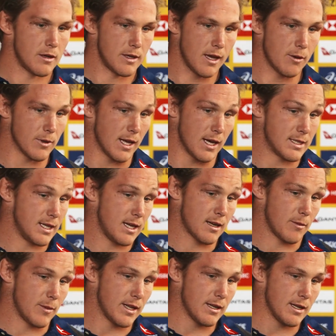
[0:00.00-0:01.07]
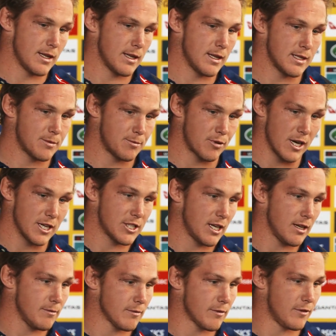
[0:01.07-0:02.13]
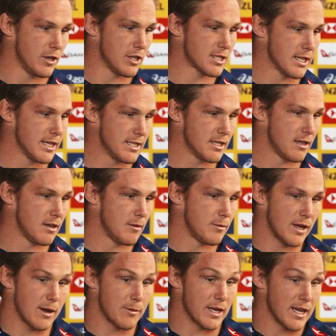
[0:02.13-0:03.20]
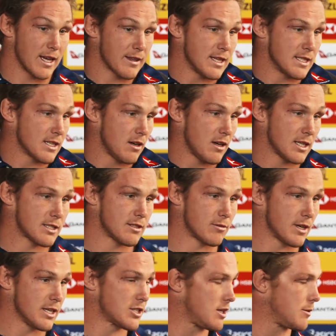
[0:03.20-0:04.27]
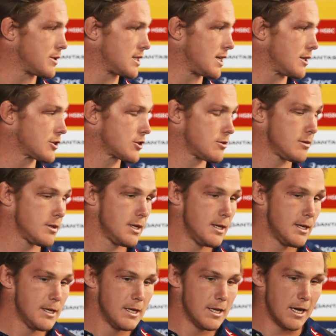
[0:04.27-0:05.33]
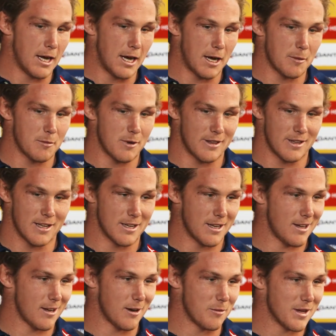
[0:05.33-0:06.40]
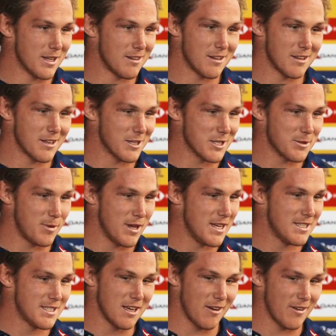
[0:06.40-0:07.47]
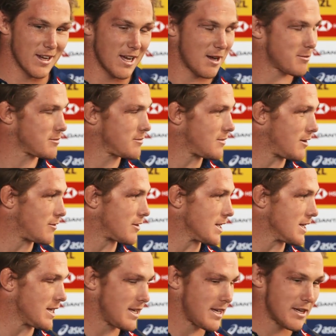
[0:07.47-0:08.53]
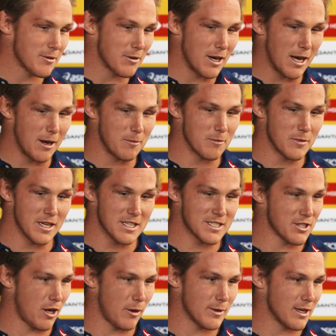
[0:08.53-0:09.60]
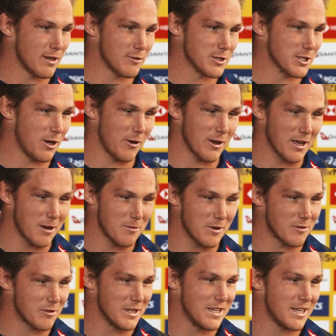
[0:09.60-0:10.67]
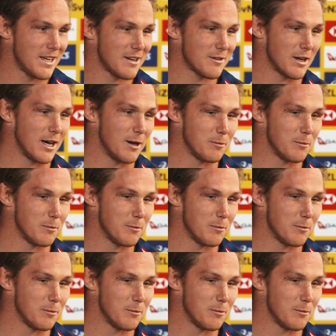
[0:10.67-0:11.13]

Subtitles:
Yeah, without doubt. I mean, it's pressure, firstly, to be able to get these guys to reach their potential. The speed's going up every year. The excitement level's going up every year.